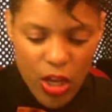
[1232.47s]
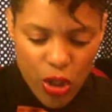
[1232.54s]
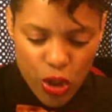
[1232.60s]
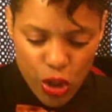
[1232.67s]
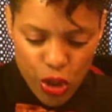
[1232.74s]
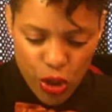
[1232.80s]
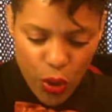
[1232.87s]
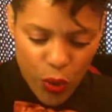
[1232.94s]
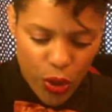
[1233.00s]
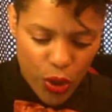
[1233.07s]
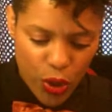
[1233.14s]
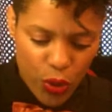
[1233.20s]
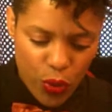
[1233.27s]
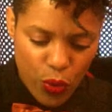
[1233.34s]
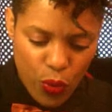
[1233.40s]
to show
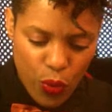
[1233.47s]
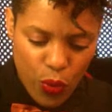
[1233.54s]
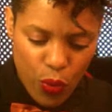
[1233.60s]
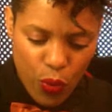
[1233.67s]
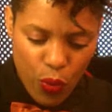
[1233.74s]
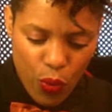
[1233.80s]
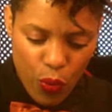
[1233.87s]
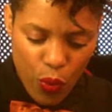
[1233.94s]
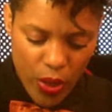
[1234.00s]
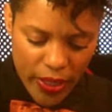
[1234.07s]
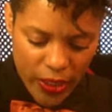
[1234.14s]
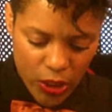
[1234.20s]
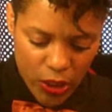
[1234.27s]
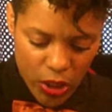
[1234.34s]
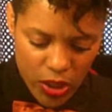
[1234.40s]
you what
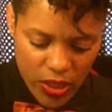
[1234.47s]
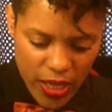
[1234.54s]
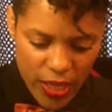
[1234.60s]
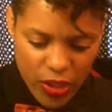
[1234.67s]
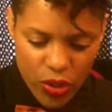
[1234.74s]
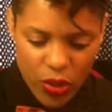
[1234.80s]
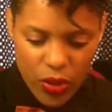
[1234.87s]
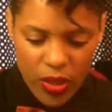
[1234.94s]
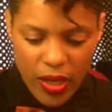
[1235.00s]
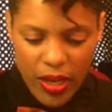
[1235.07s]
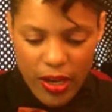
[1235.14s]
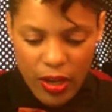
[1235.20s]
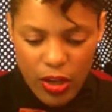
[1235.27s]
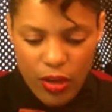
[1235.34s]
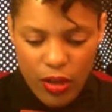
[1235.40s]
it looks like so you can get
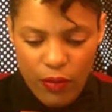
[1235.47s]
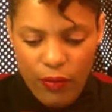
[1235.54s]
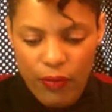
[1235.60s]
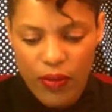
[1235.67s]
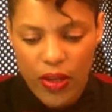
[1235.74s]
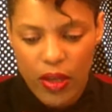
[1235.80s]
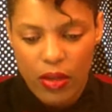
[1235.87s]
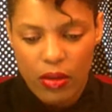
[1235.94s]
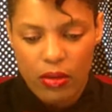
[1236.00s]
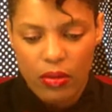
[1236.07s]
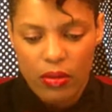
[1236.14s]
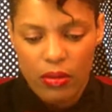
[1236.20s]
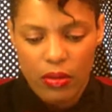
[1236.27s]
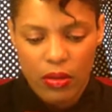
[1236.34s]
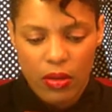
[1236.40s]
a good feel
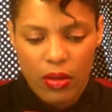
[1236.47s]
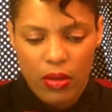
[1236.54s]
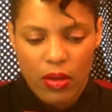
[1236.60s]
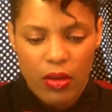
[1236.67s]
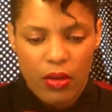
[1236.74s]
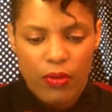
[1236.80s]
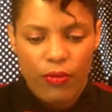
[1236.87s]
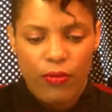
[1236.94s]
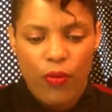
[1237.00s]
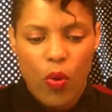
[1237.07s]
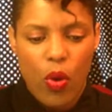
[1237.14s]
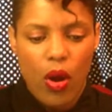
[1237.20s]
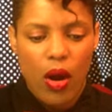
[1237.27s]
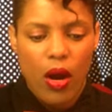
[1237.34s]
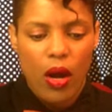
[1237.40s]

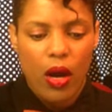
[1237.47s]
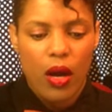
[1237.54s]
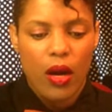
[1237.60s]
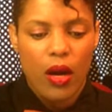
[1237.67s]
for...